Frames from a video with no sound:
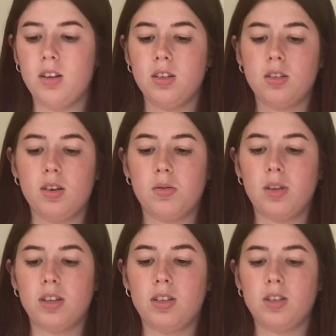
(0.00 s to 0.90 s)
So
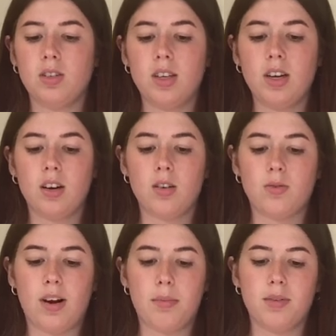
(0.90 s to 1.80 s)
let's just like
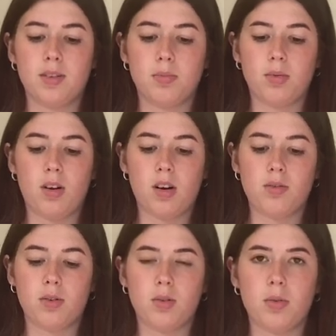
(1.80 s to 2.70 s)
unwrap this block
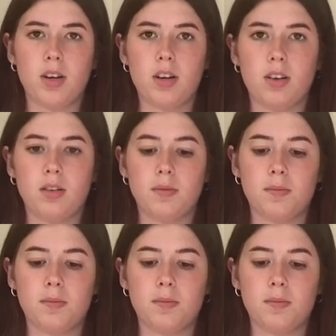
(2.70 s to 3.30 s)
real quick.